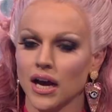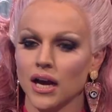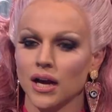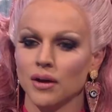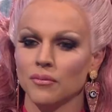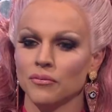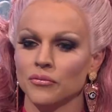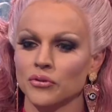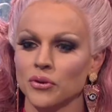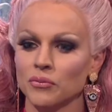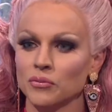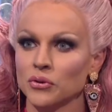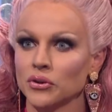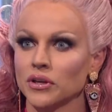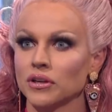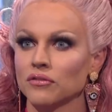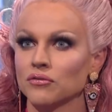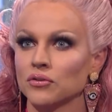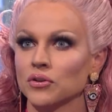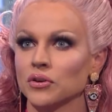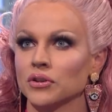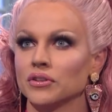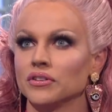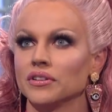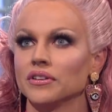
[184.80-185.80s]
Um, so I'm
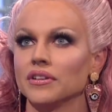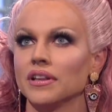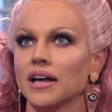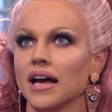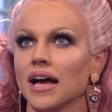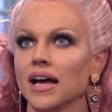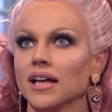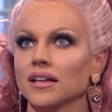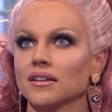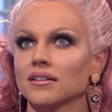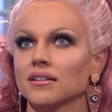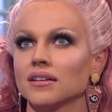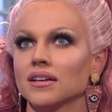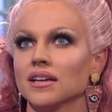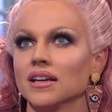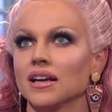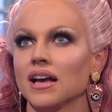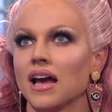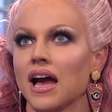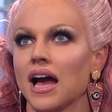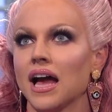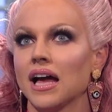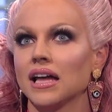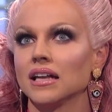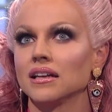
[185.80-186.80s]
looking forward to that,
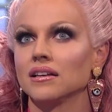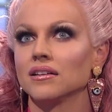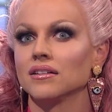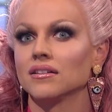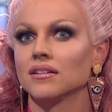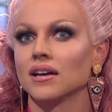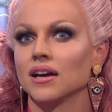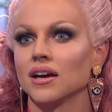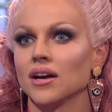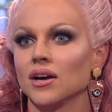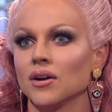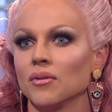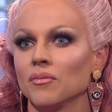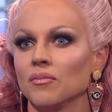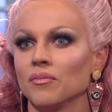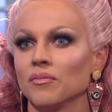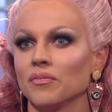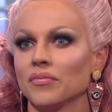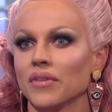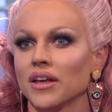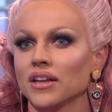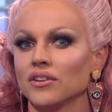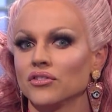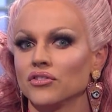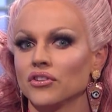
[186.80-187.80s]
and um,
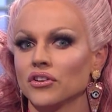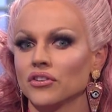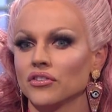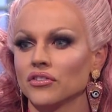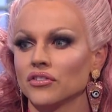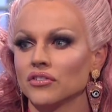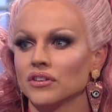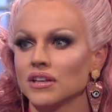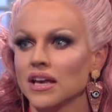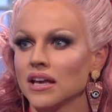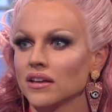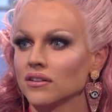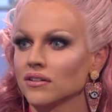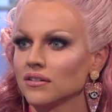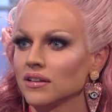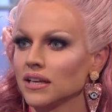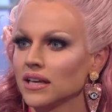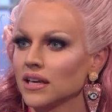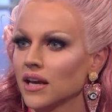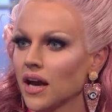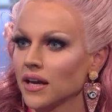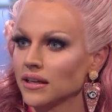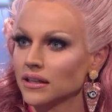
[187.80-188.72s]
and just yeah, seeing.